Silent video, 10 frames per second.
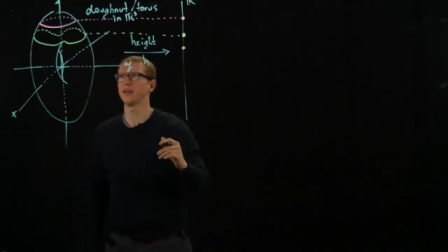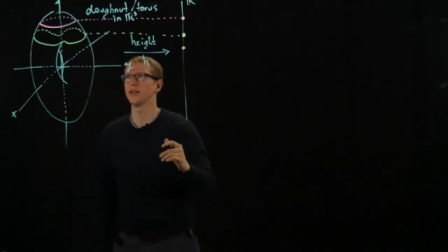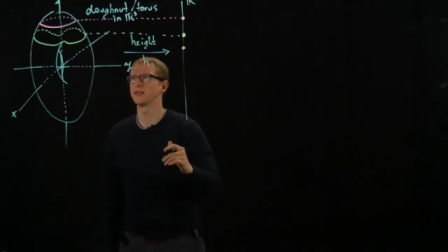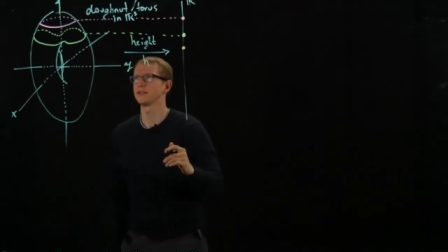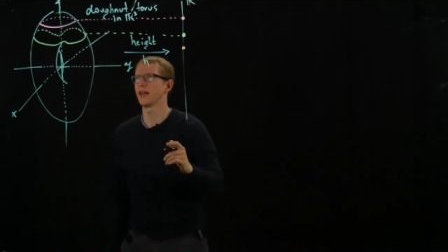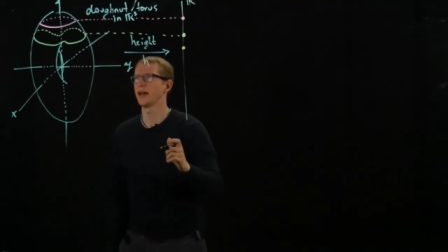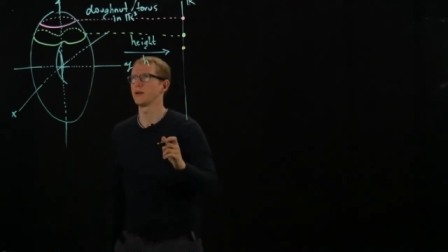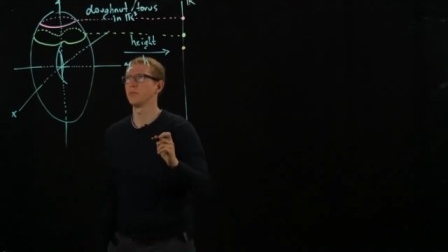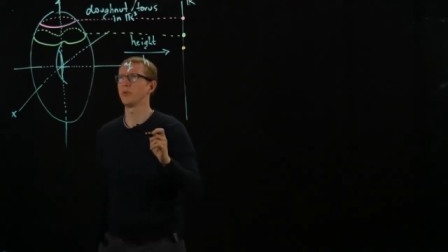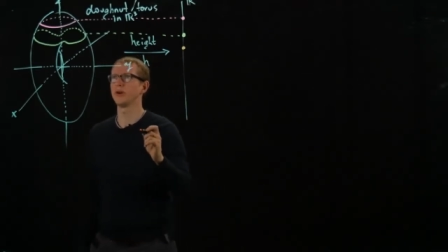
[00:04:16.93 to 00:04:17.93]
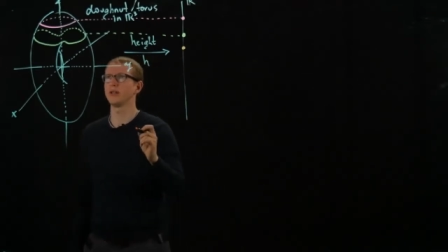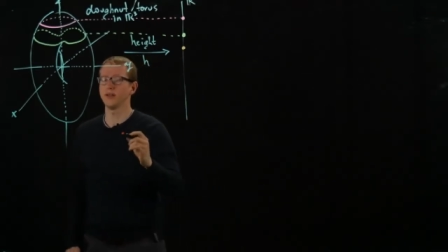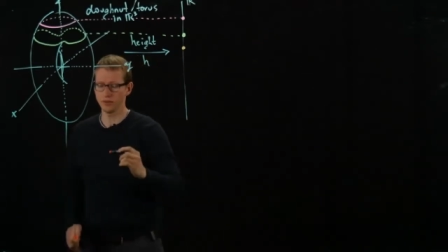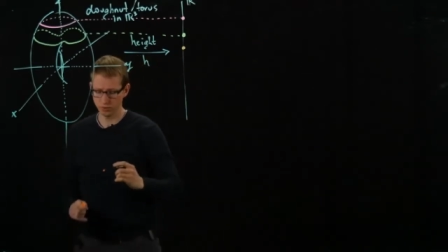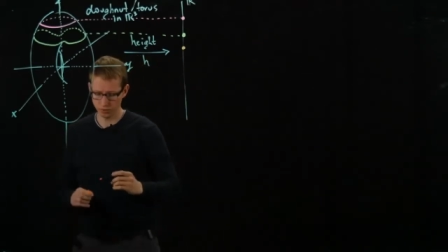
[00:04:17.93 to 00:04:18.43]
It's at a point,
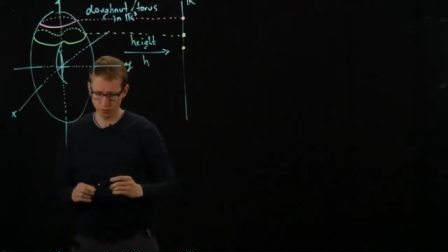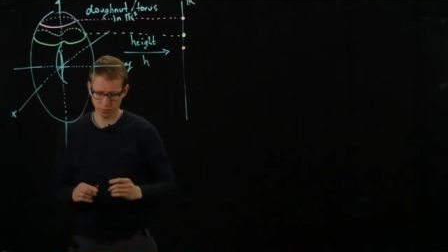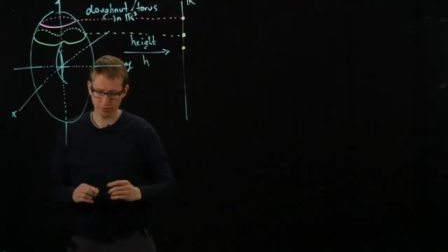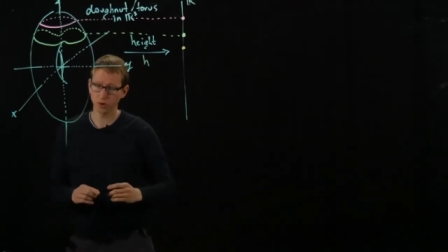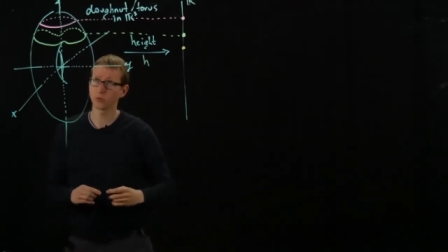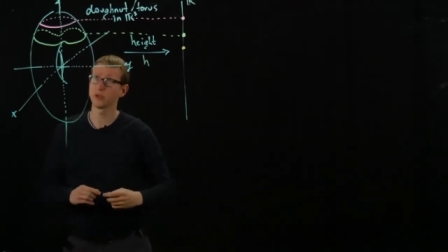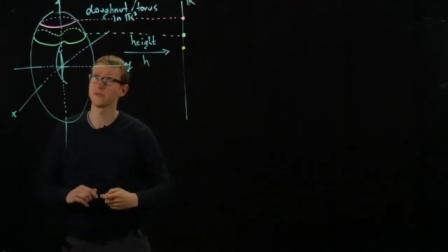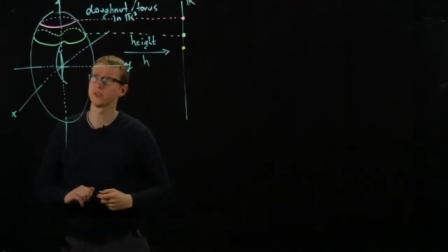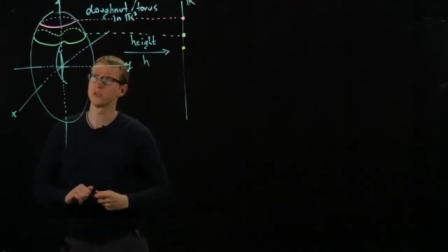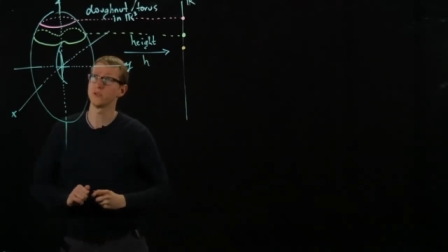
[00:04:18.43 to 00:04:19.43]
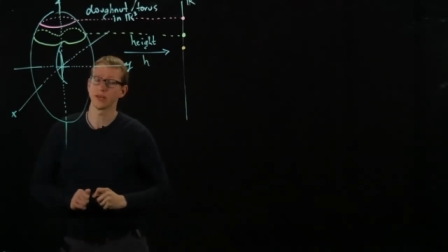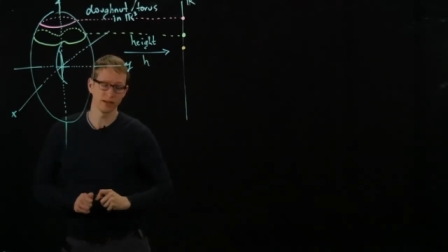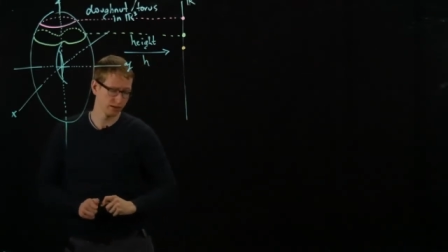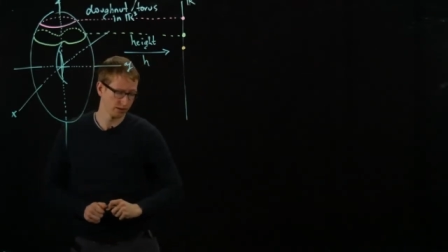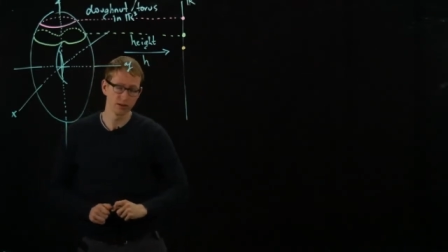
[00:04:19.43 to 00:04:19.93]
you know, before we even do that,